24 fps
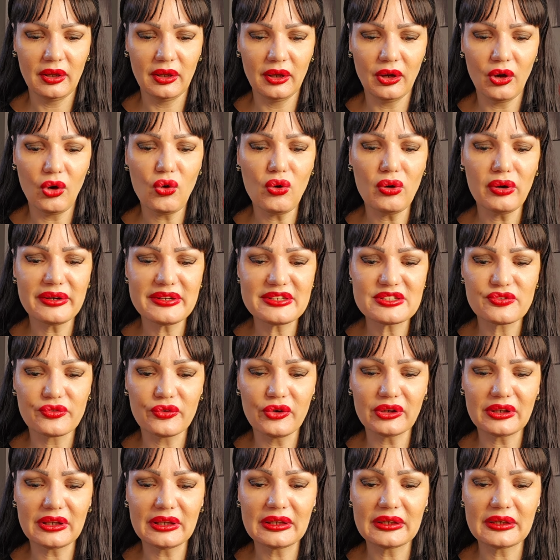All is
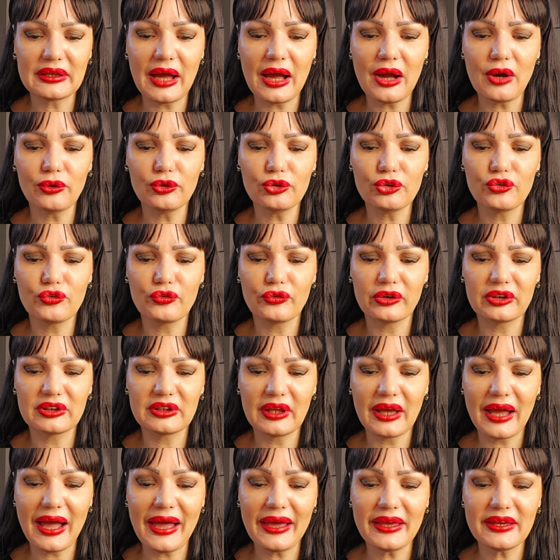working out for the
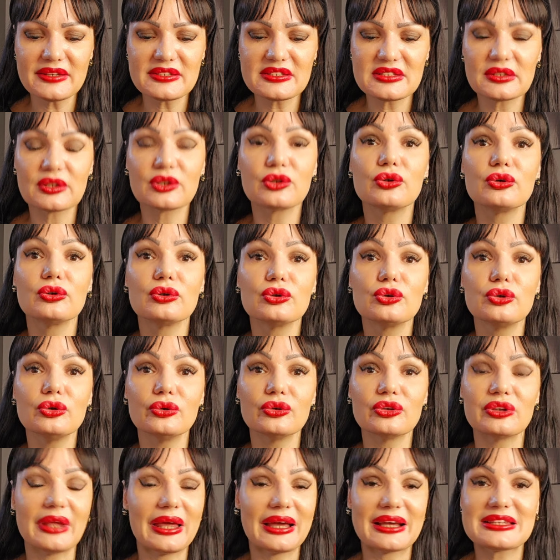highest
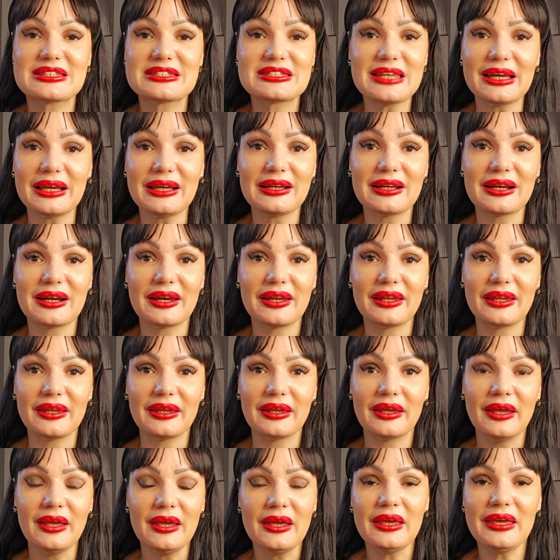good, exactly.
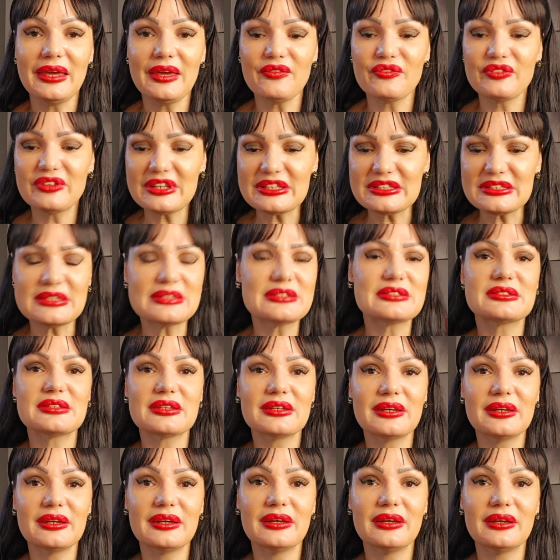If this is
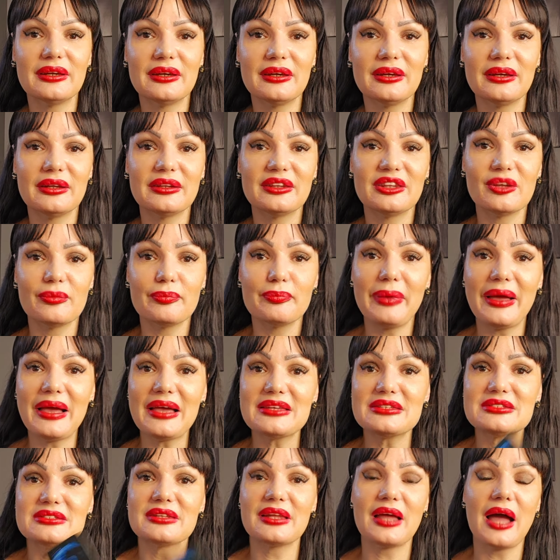the
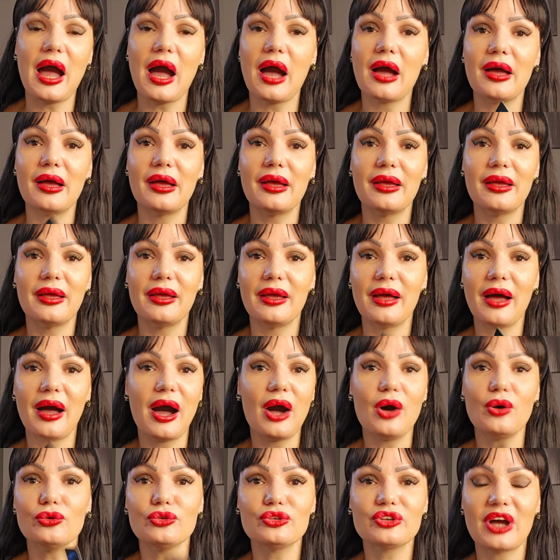best
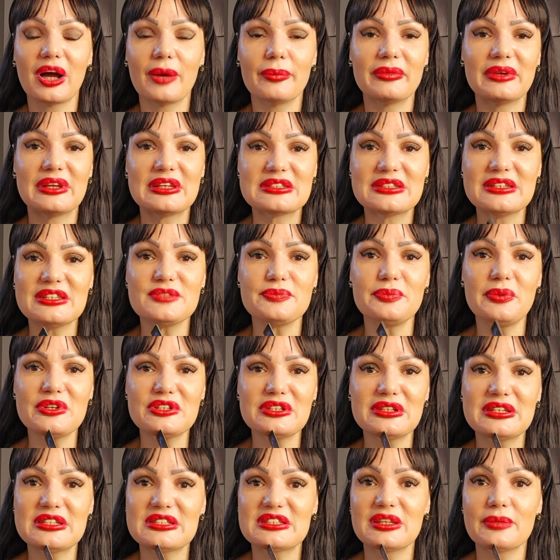outcome, if this person
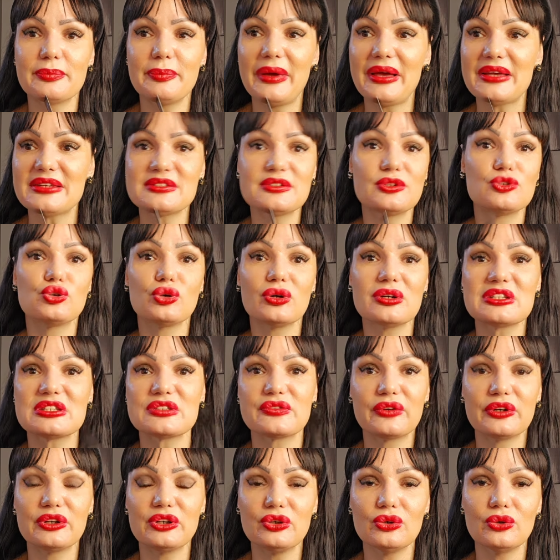is the best choice for
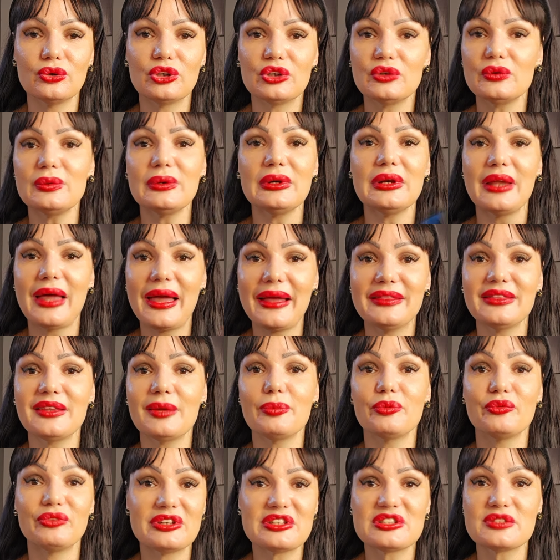you, you will end up
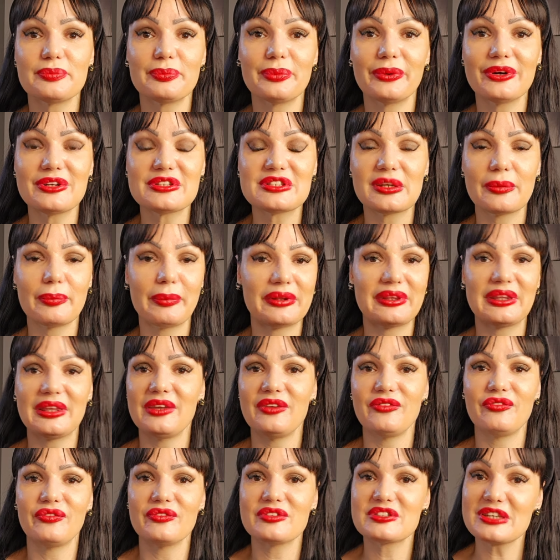with this person. But
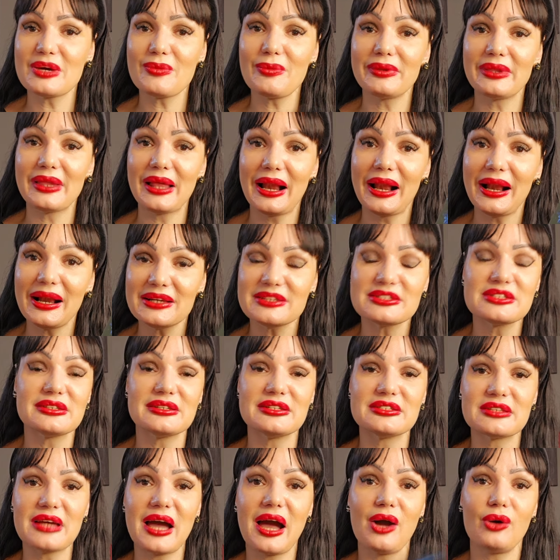if someone else
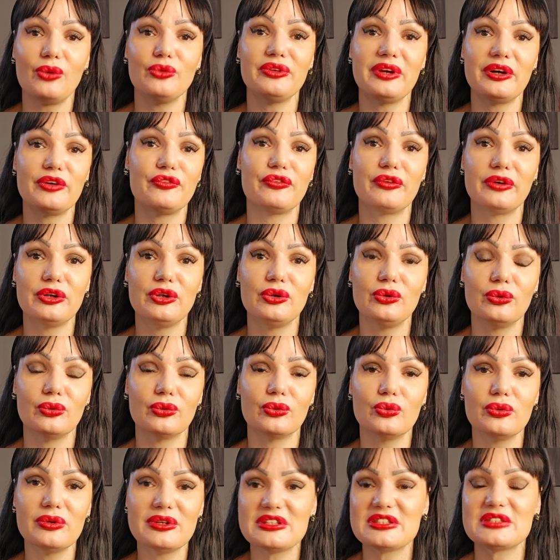is out there for you,
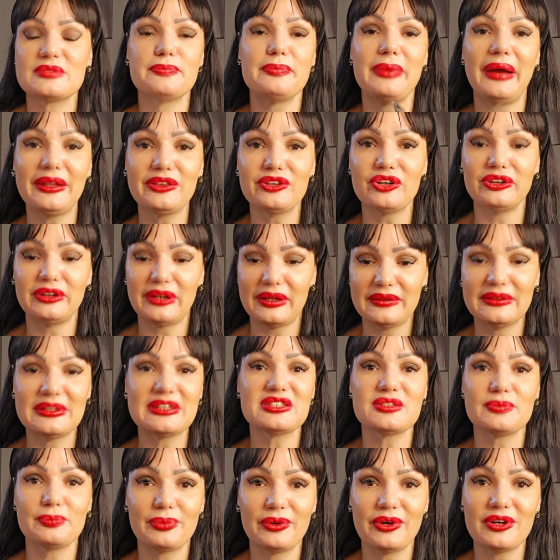who is better than this
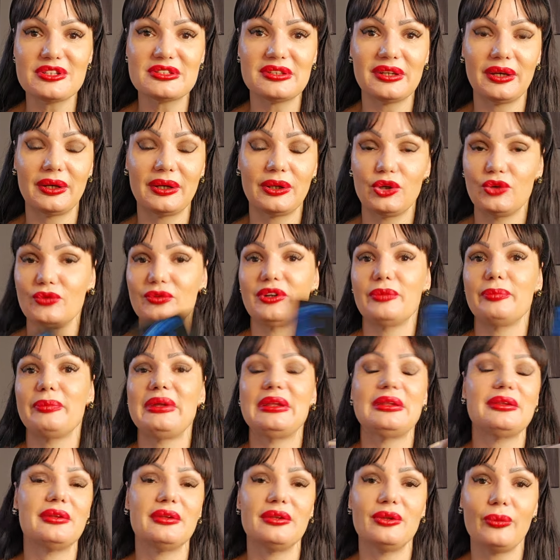person, you will meet
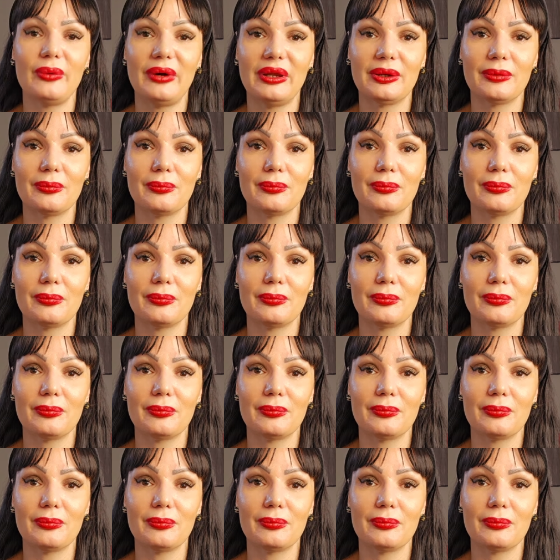the one,